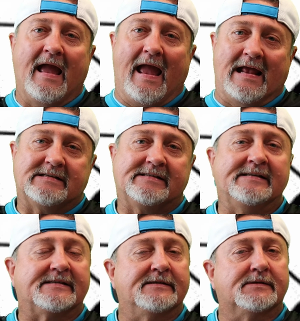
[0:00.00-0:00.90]
And
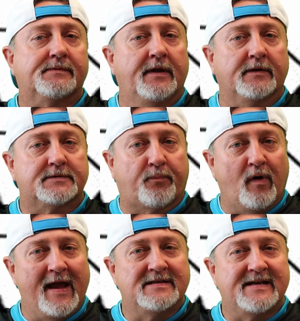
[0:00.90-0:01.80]
since the
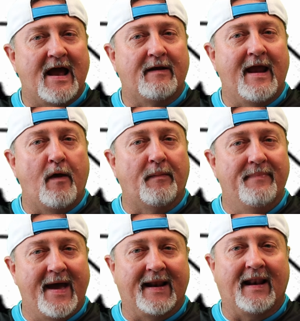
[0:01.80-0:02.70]
spread's out now, the
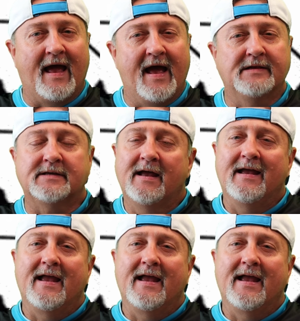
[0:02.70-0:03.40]
betting lines,